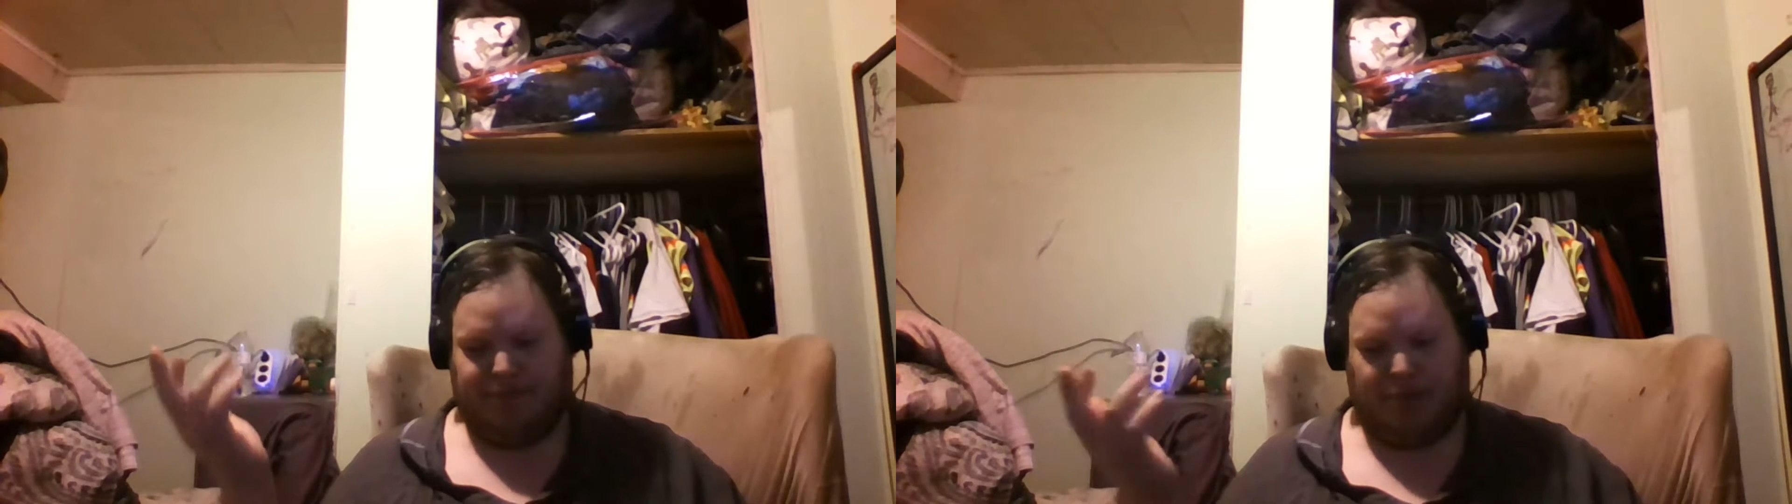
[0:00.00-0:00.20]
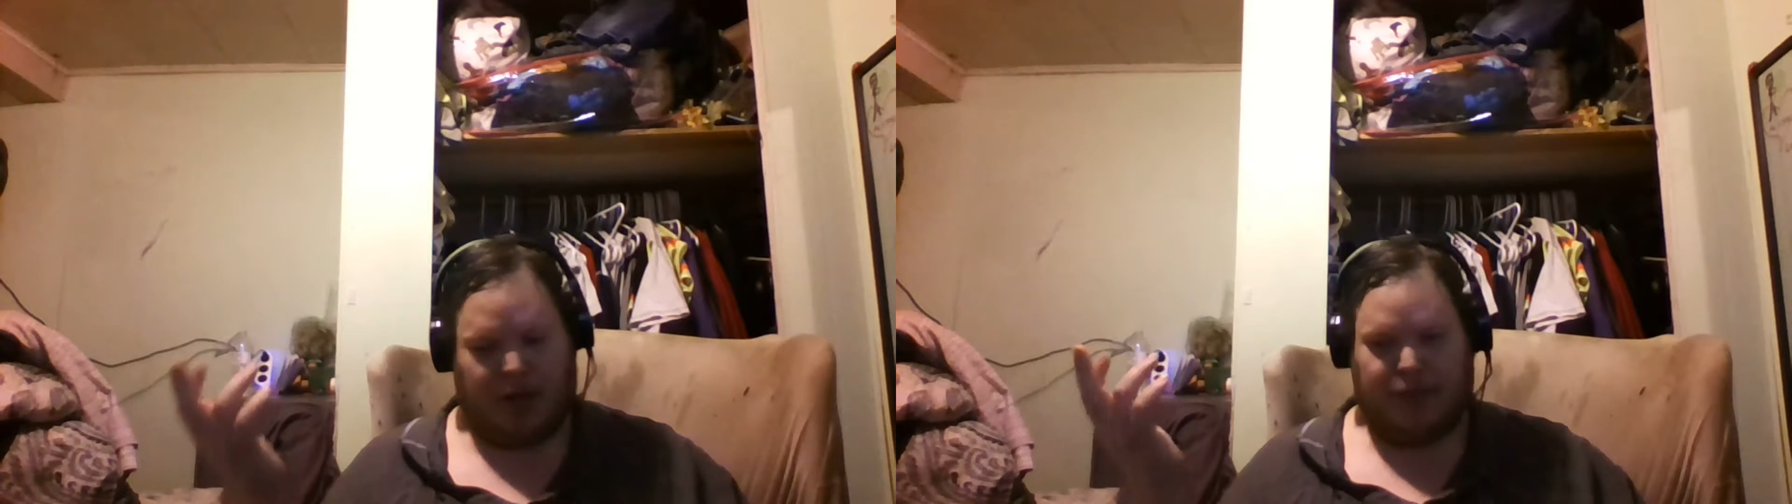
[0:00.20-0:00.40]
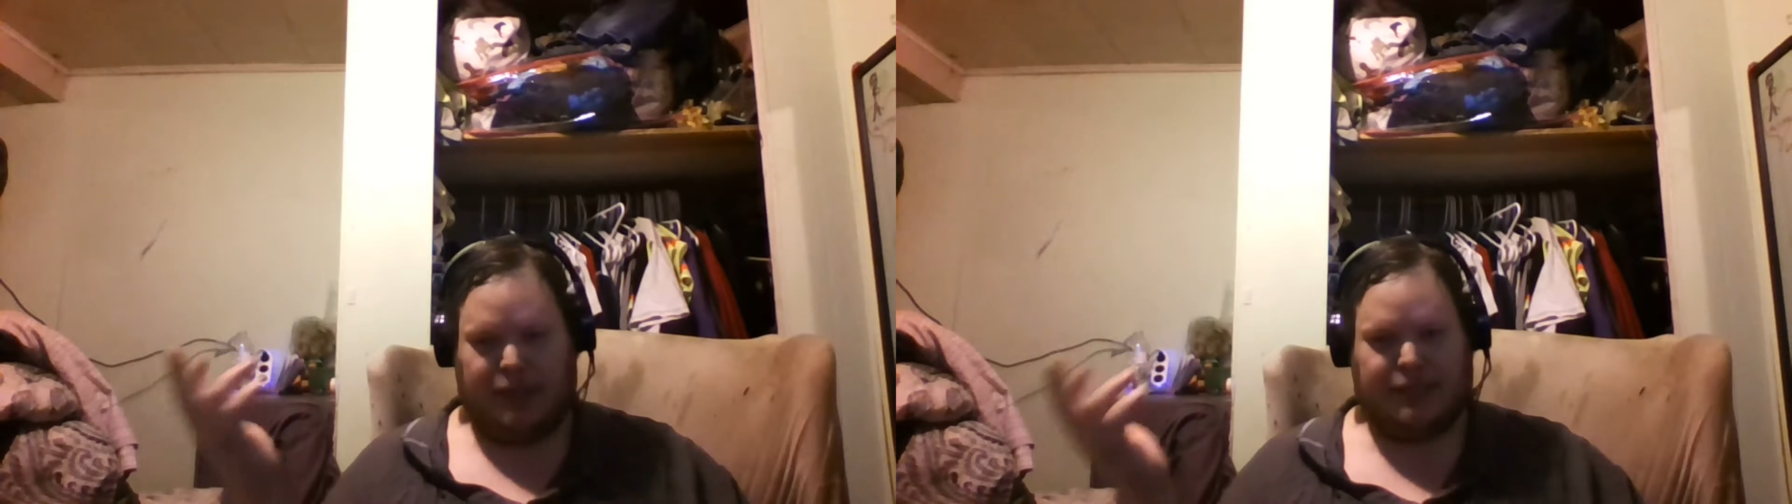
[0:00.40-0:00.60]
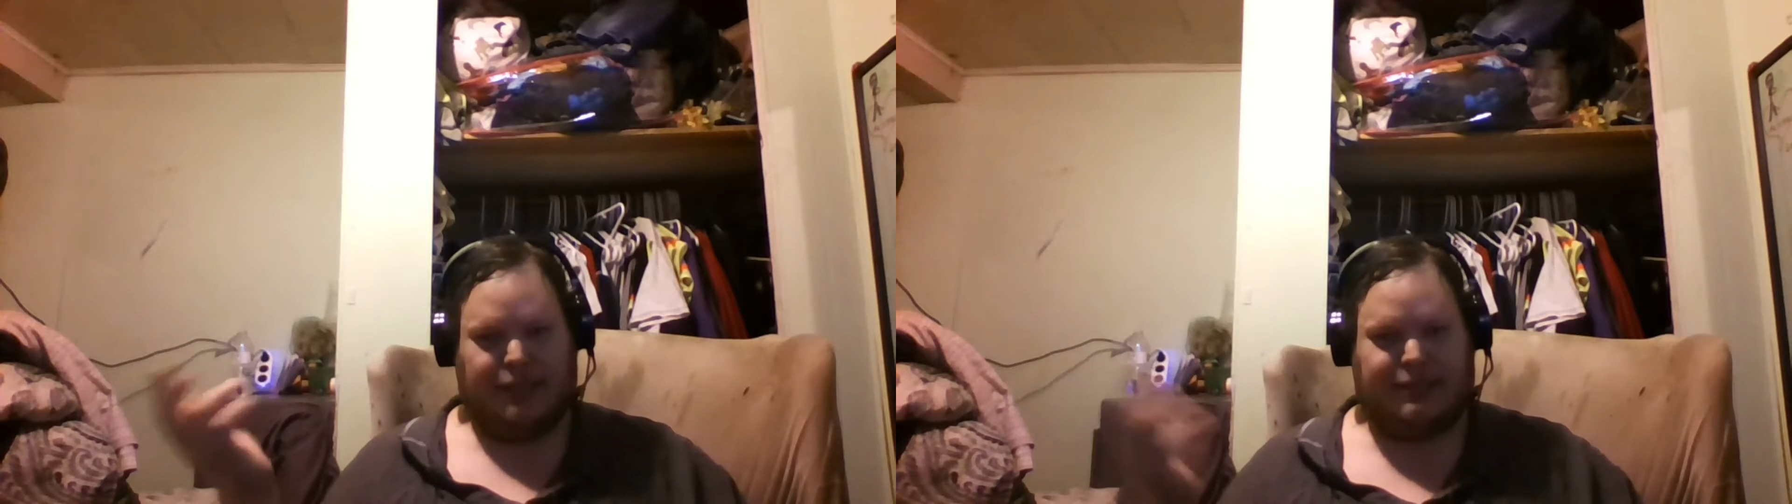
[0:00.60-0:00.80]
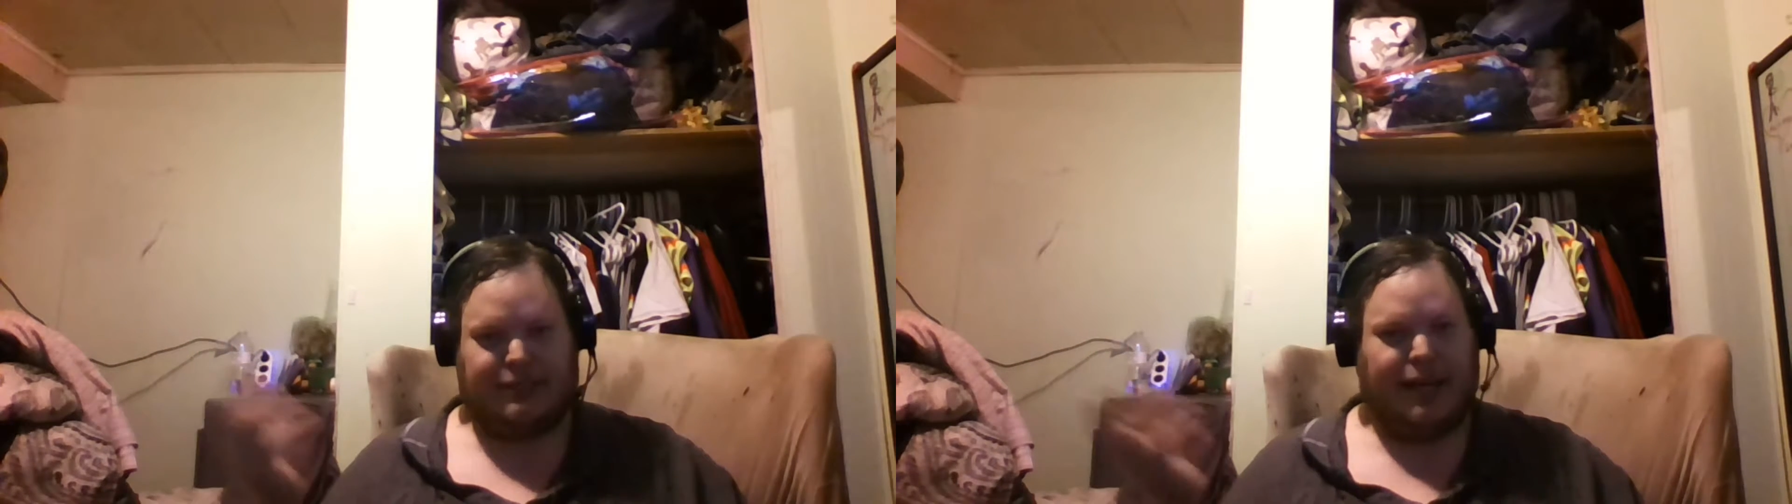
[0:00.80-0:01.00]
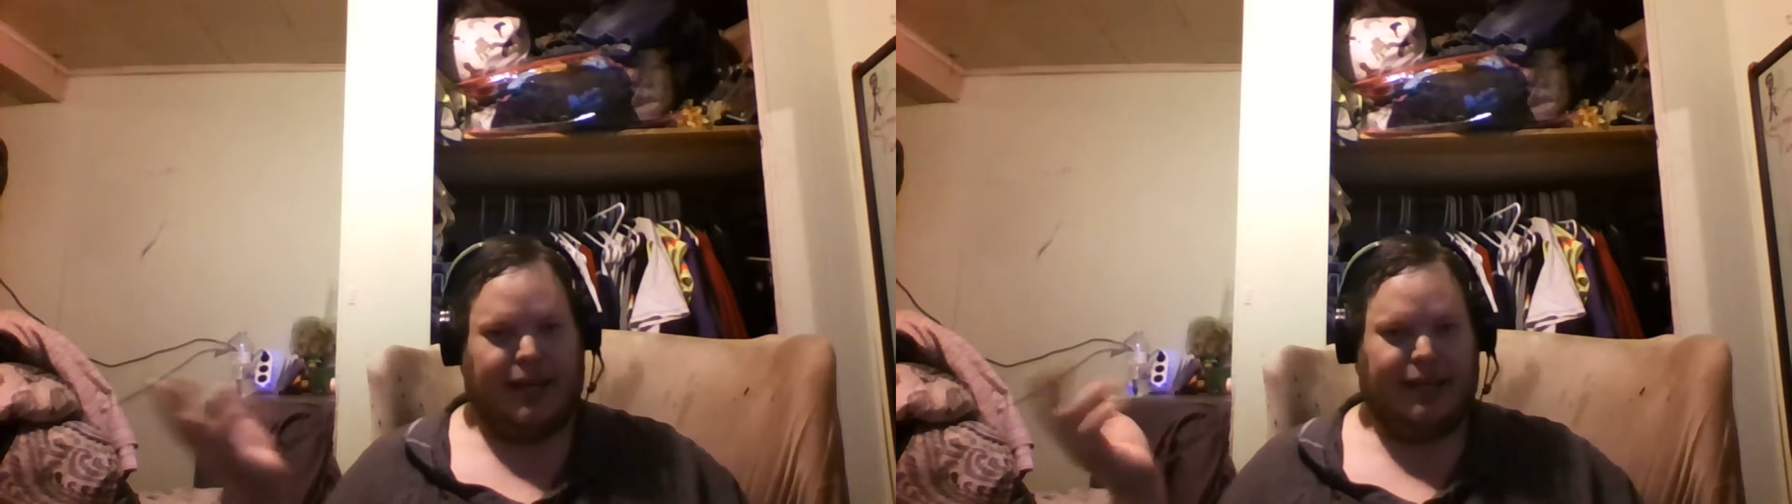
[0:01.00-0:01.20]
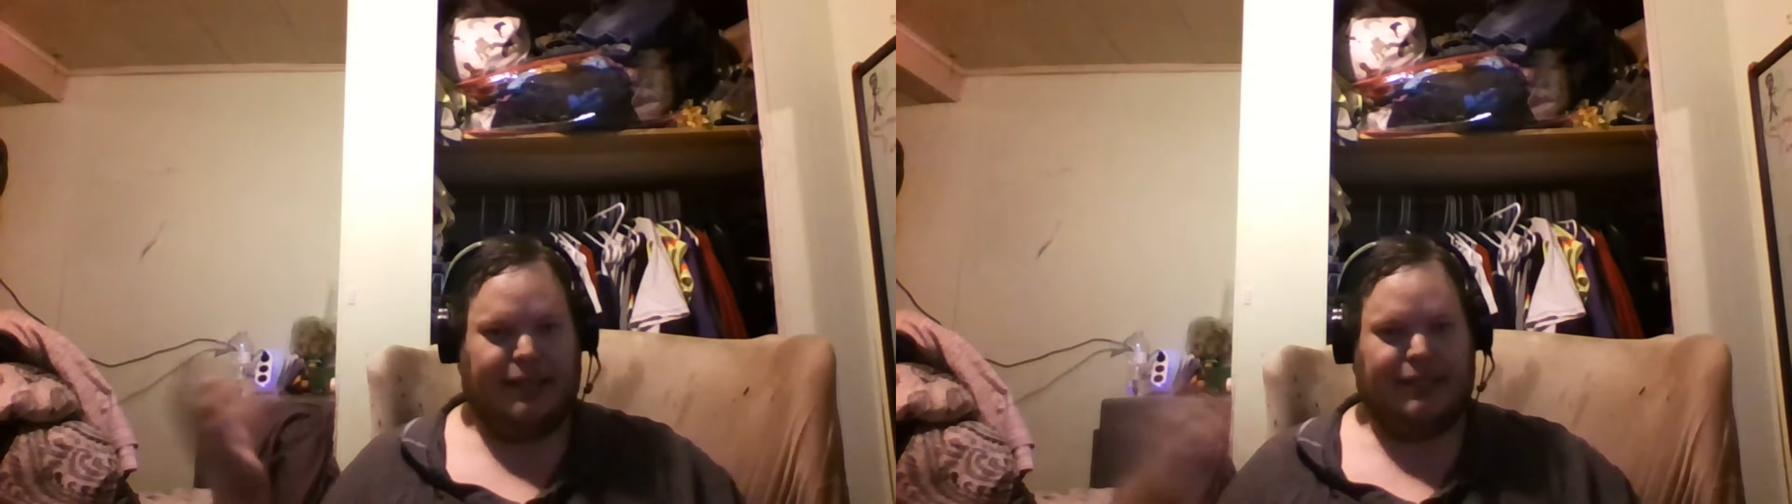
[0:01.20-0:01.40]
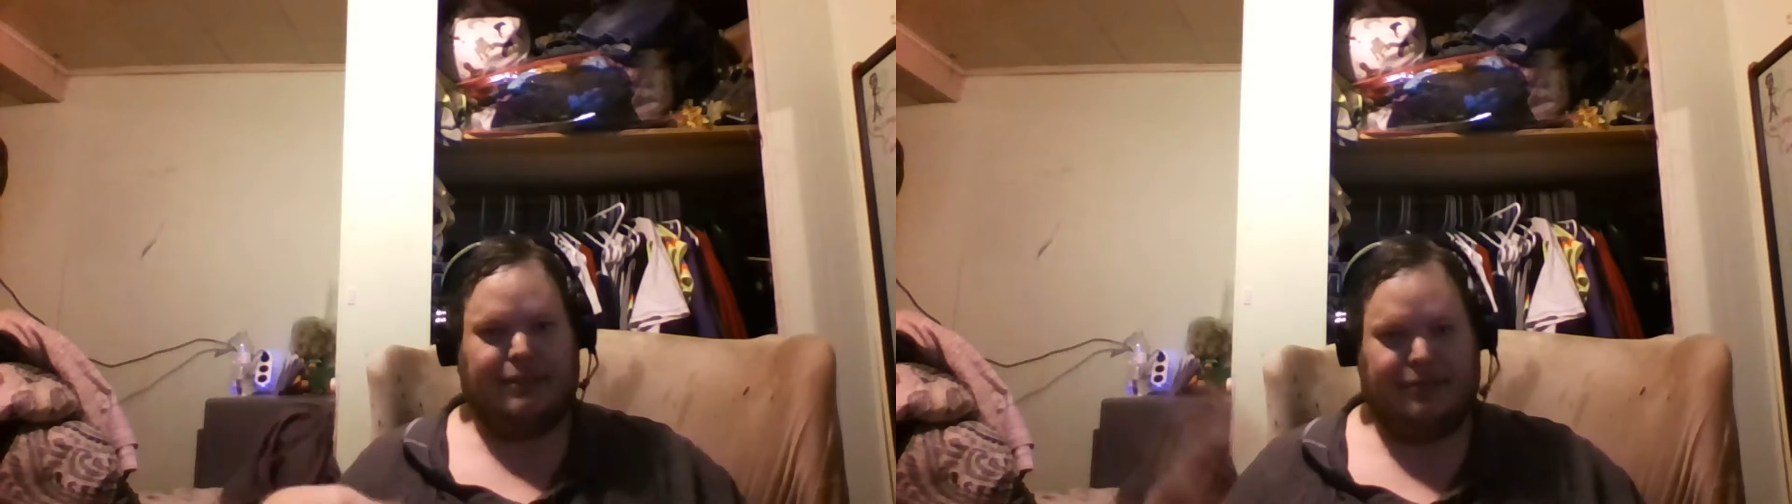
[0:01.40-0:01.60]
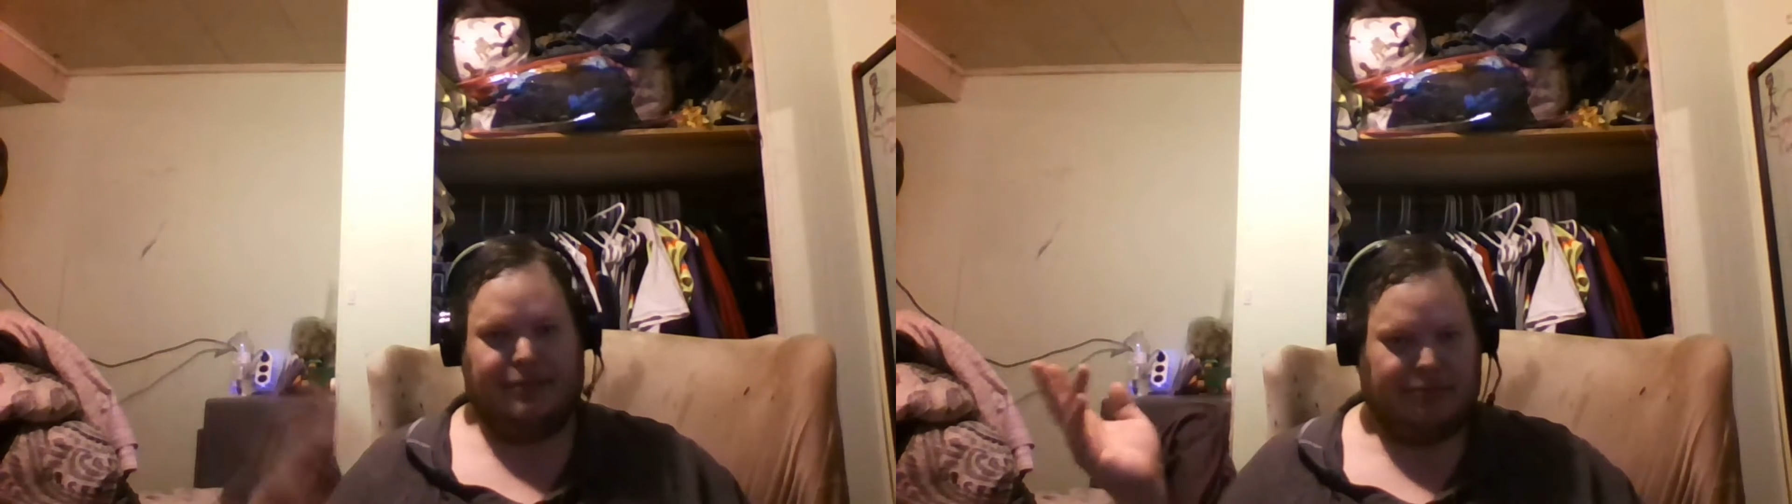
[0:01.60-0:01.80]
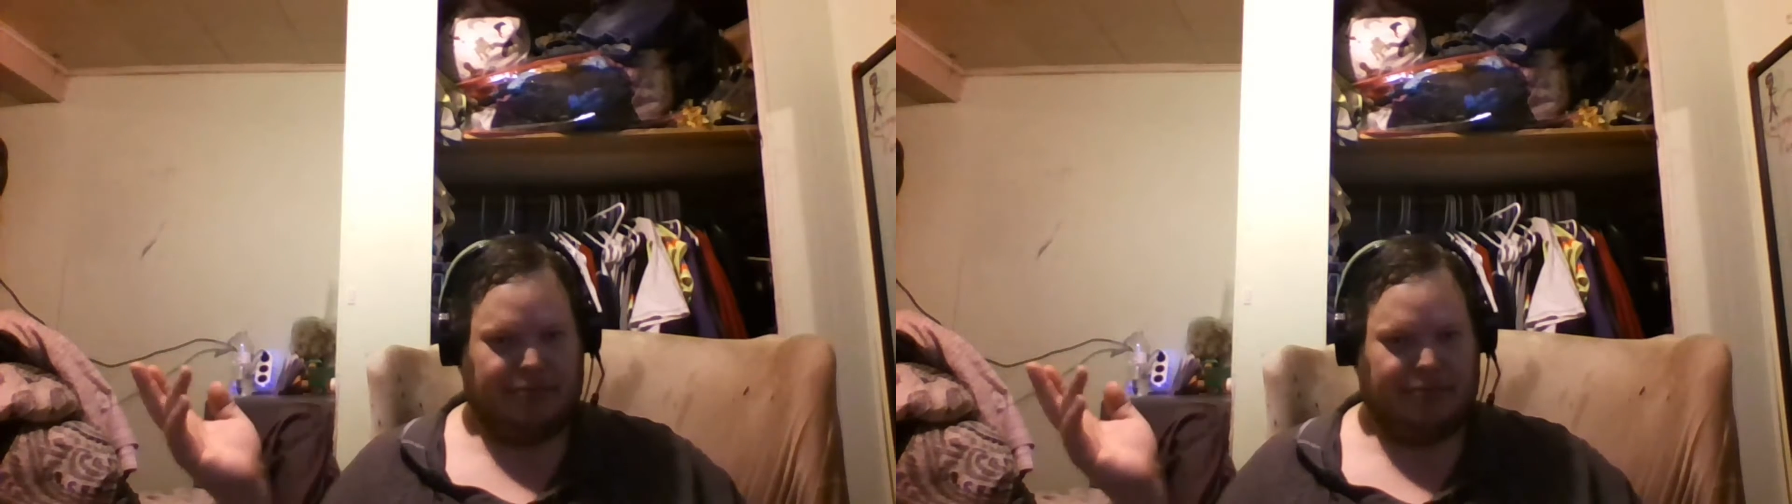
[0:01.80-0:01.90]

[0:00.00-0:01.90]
Whatever he's gonna say and